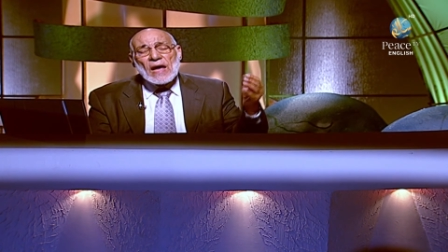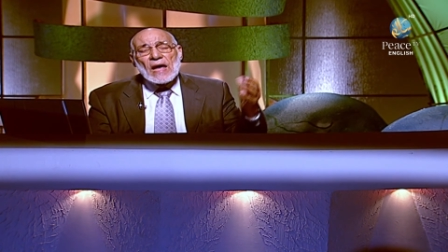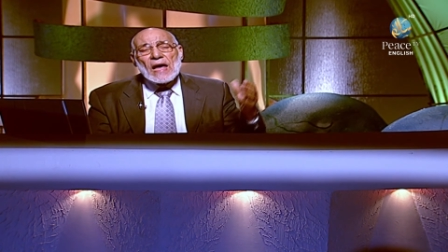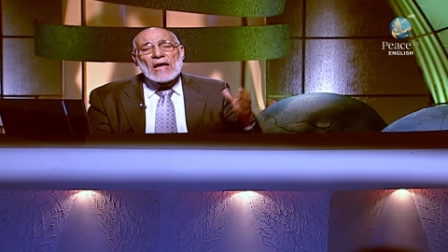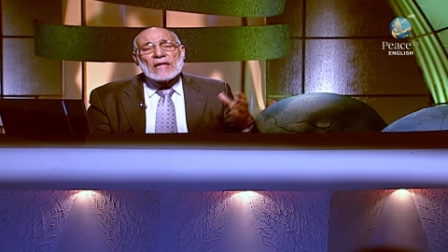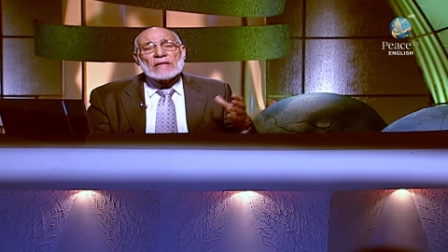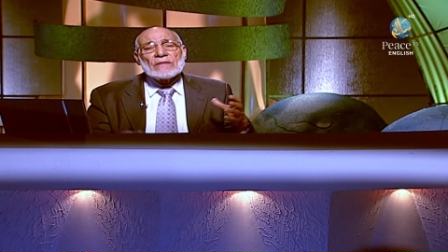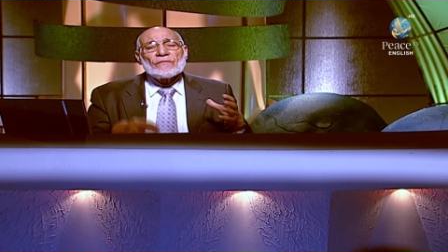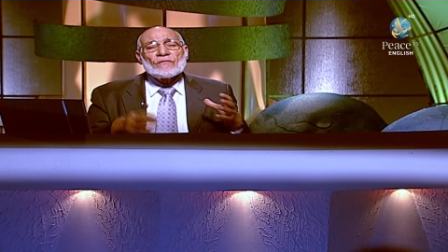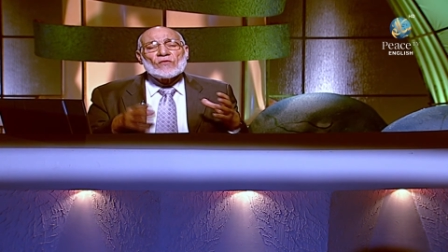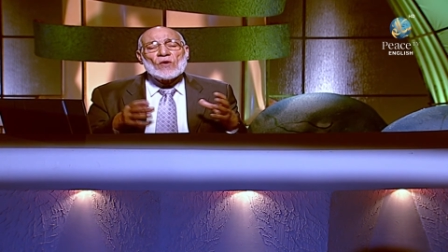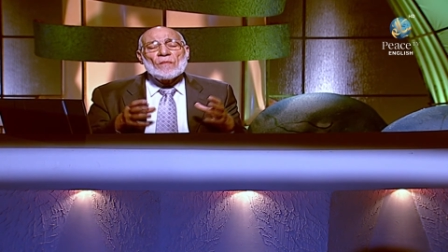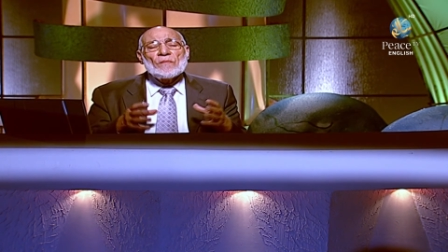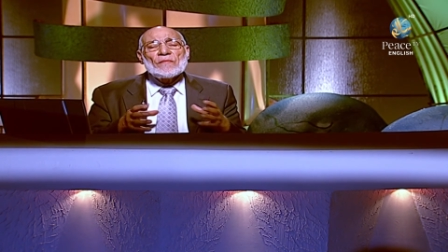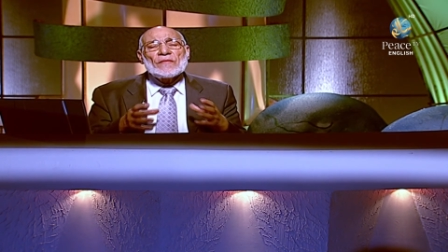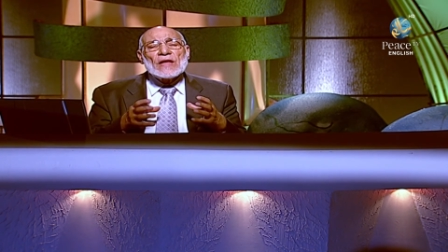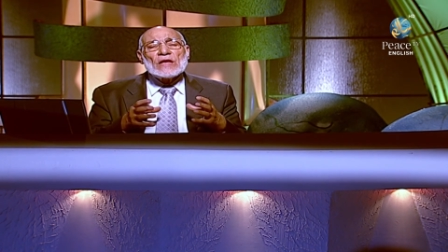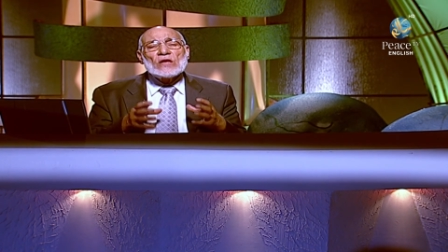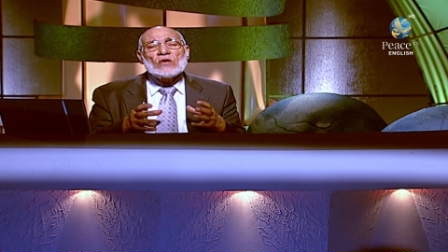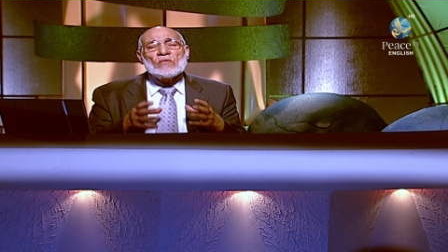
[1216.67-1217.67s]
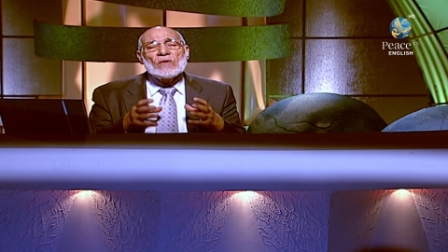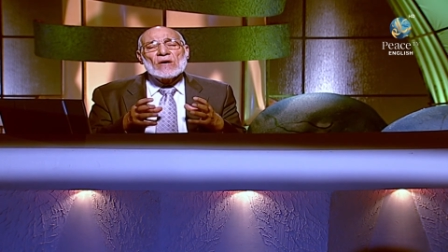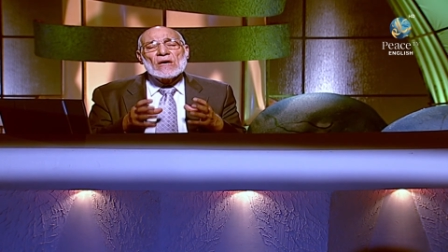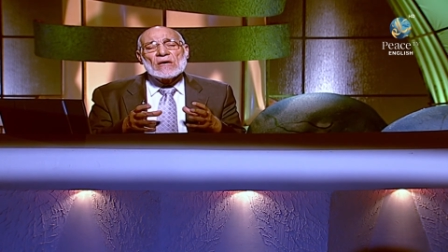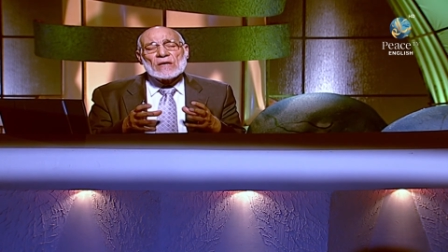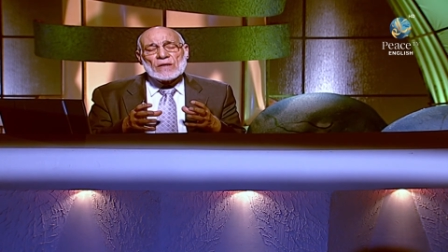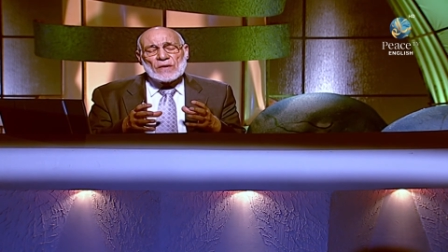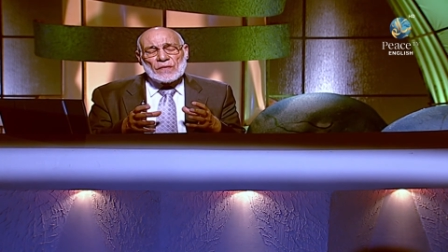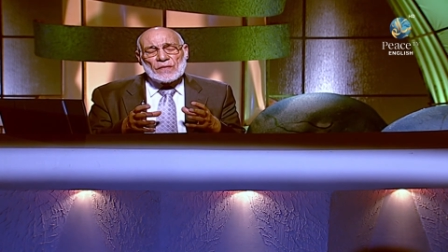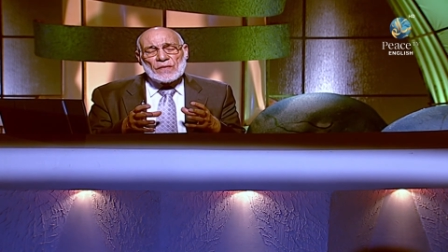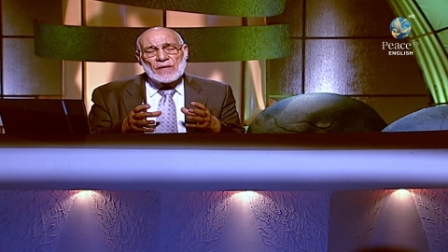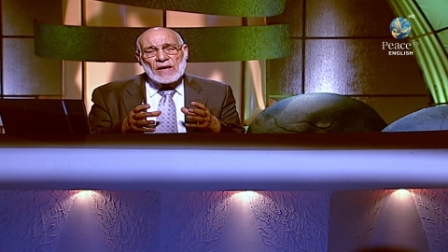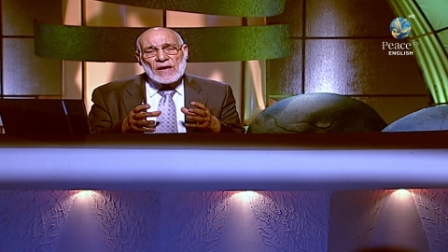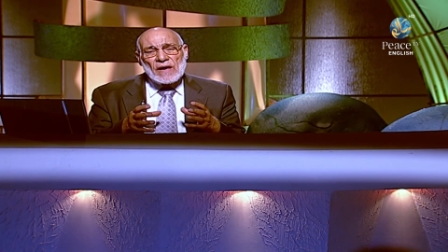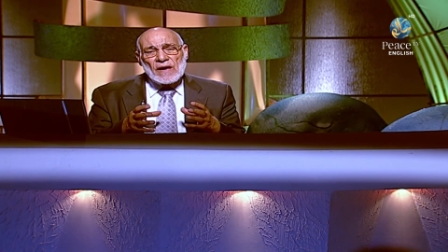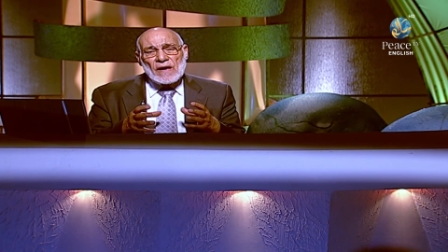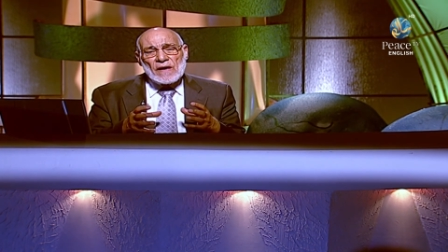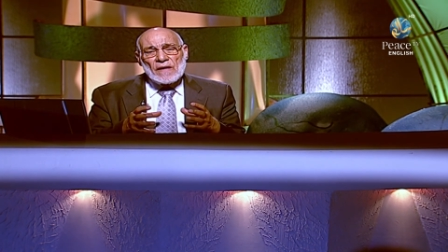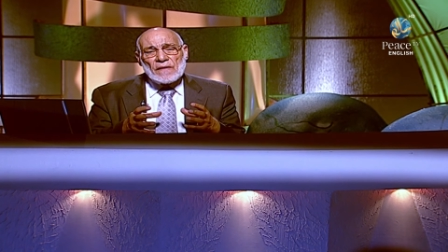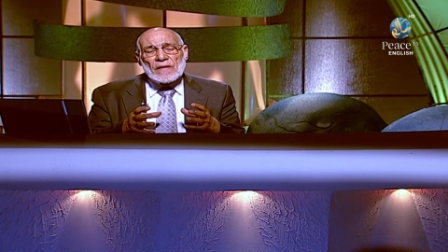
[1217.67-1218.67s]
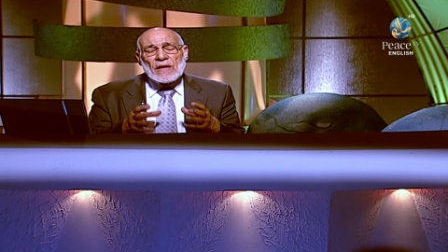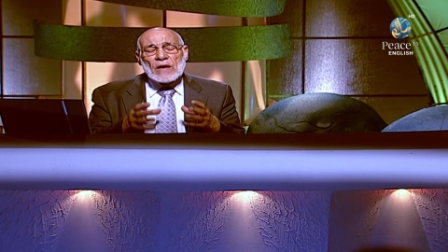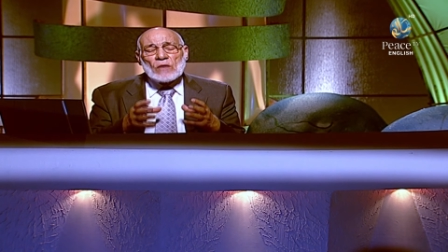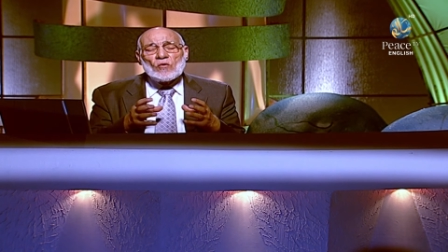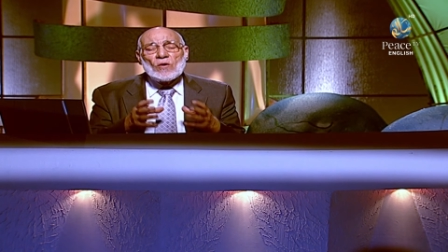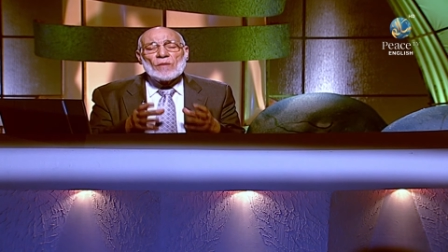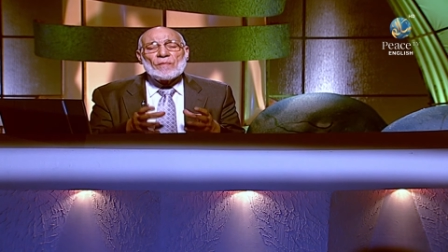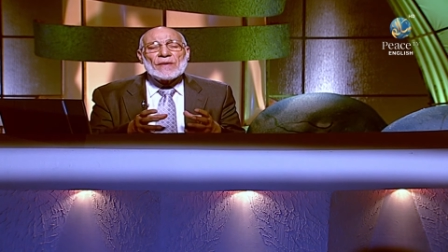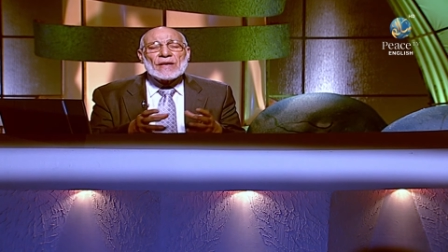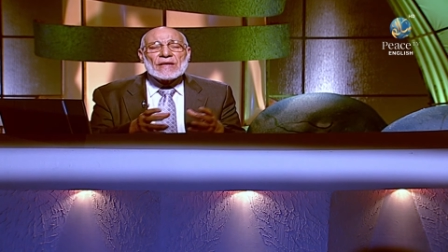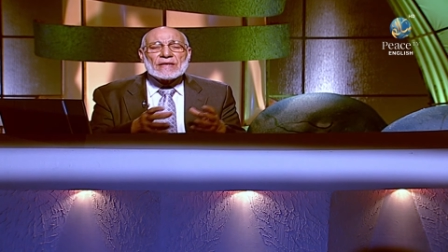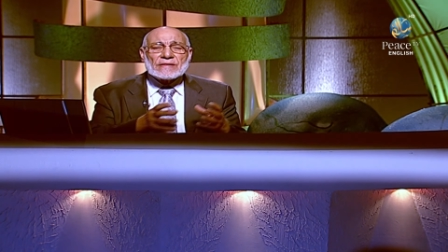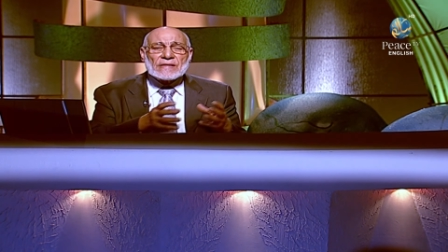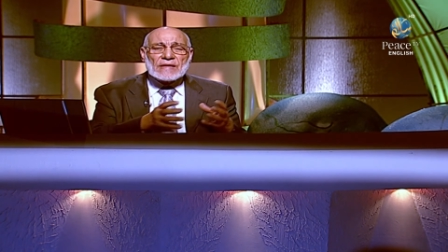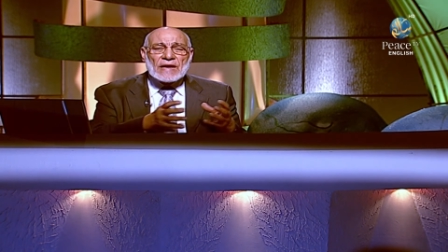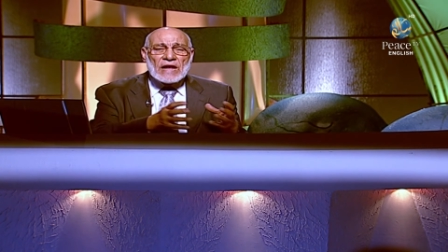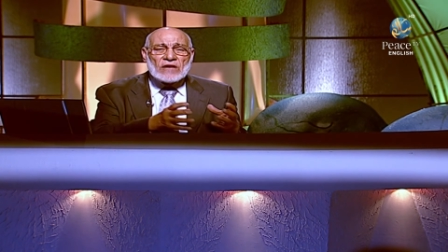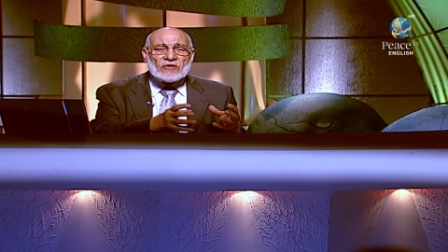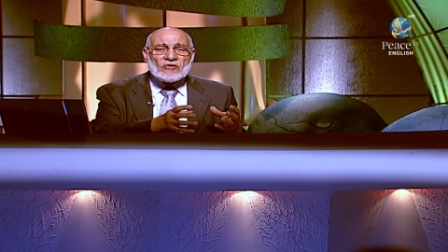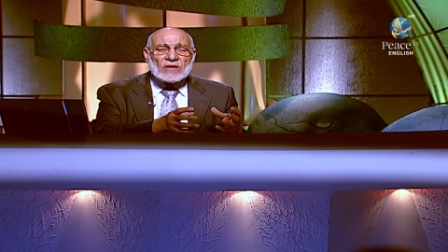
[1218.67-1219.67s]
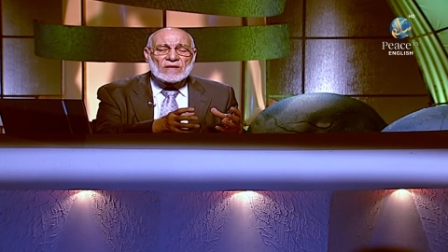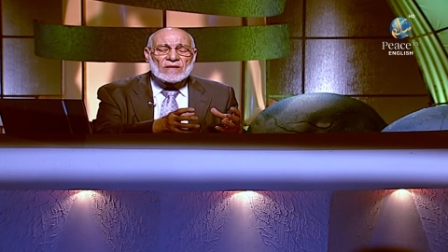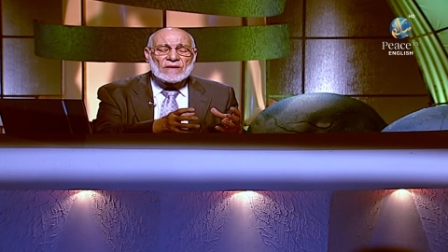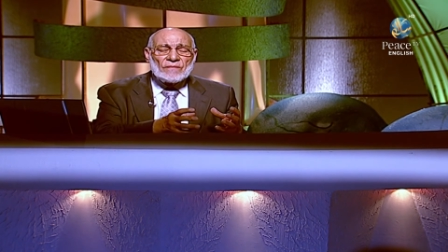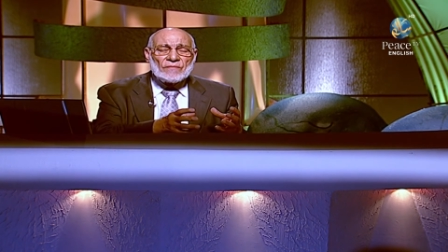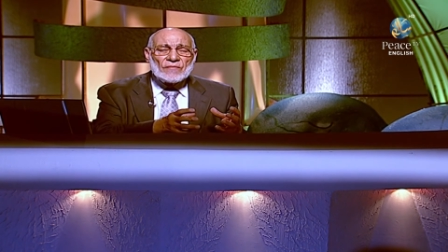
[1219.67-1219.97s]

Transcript: And from the new earth, there will be resurrection,